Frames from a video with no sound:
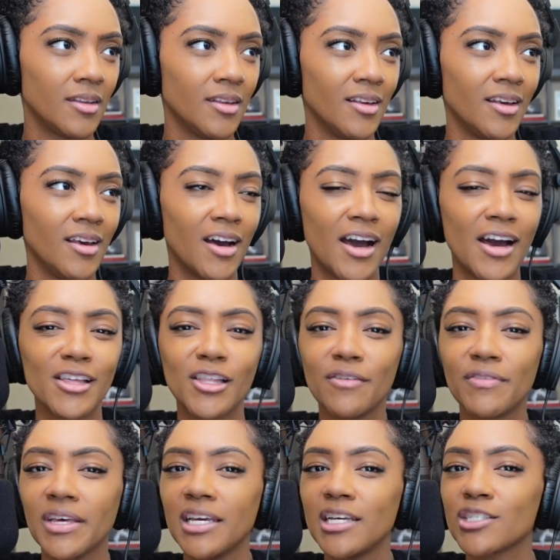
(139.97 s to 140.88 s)
Oh. I love
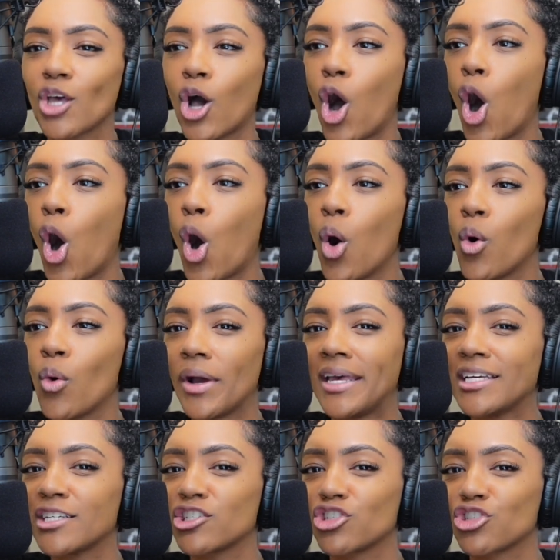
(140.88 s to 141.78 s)
that he's
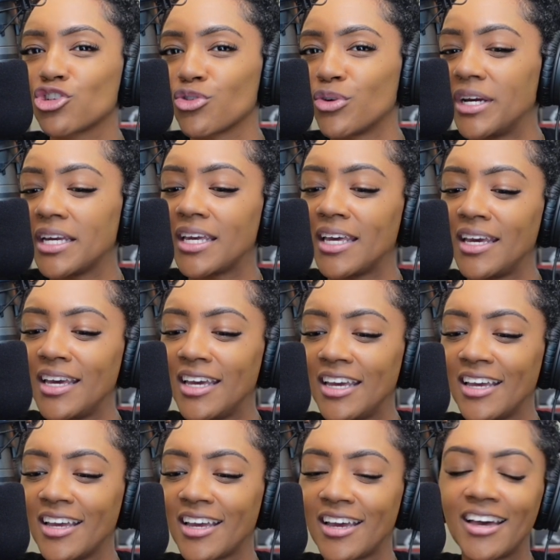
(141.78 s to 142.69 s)
always
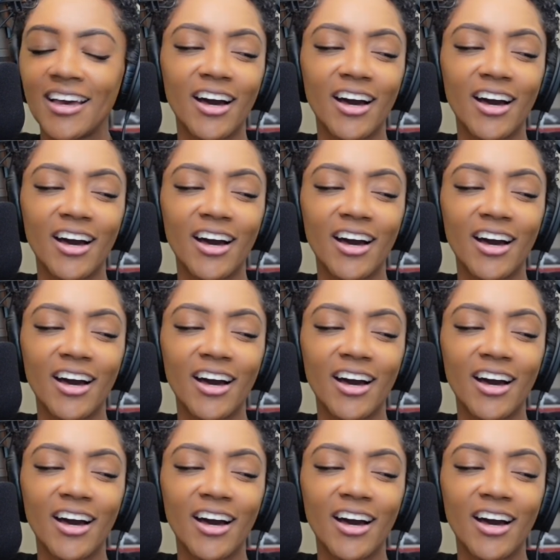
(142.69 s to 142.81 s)
drinking.